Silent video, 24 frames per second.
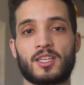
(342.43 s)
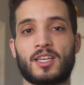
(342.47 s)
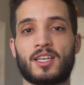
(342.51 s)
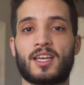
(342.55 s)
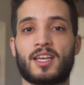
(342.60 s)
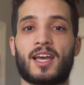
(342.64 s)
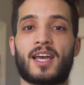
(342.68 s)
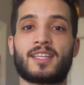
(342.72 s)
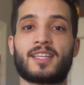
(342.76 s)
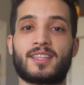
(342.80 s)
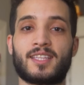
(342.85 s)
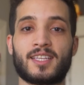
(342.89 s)
I
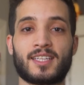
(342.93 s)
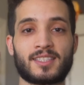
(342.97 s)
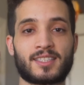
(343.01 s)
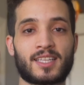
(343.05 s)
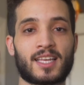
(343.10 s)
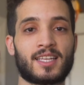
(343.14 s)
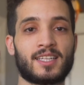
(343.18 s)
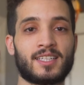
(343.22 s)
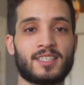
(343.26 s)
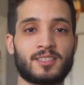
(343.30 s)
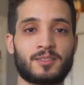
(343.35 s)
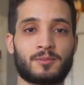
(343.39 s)
think that
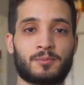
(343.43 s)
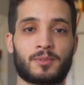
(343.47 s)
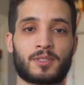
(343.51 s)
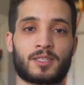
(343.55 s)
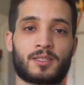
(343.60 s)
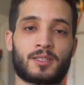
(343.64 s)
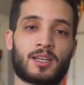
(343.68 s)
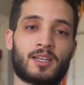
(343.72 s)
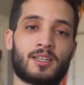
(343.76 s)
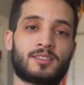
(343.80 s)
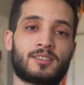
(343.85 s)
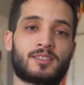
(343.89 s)
is
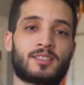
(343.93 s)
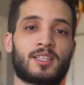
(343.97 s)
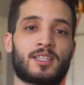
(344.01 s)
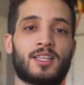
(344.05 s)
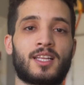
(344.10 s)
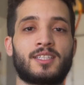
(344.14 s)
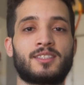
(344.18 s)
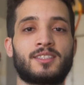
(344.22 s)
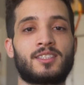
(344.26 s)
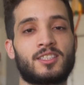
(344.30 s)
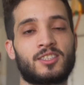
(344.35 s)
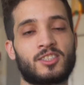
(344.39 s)
because the
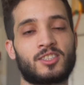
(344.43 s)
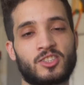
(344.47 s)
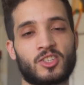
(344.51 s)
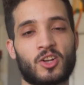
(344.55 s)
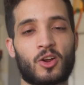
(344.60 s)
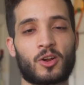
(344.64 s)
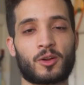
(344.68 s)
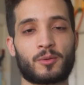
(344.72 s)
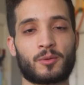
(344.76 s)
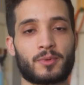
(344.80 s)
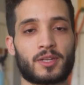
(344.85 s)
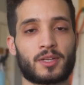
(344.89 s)
lens is
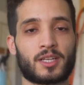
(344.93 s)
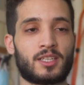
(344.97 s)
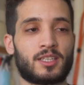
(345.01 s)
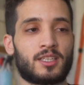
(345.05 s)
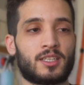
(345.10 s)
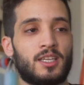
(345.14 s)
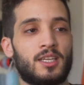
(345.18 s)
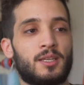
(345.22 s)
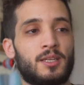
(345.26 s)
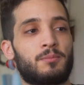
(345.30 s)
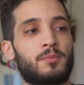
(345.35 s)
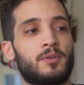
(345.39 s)
sharp. It can
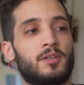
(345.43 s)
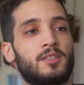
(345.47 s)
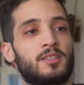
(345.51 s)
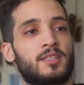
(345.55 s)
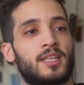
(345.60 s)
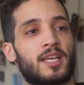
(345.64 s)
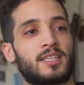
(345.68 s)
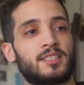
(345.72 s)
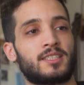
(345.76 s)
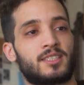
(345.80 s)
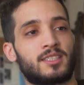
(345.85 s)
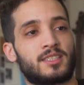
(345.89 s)
keep a
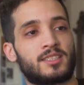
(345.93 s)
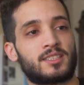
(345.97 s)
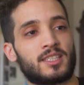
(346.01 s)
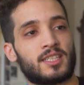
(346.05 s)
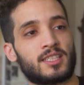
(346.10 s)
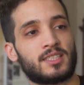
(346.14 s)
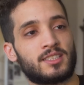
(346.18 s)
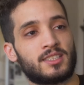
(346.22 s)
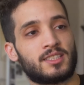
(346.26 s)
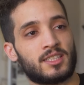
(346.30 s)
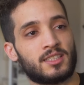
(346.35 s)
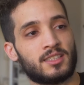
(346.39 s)
nice
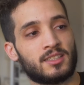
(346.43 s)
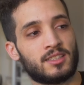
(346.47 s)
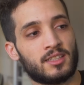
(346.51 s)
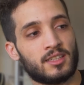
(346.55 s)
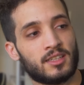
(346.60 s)
distinction.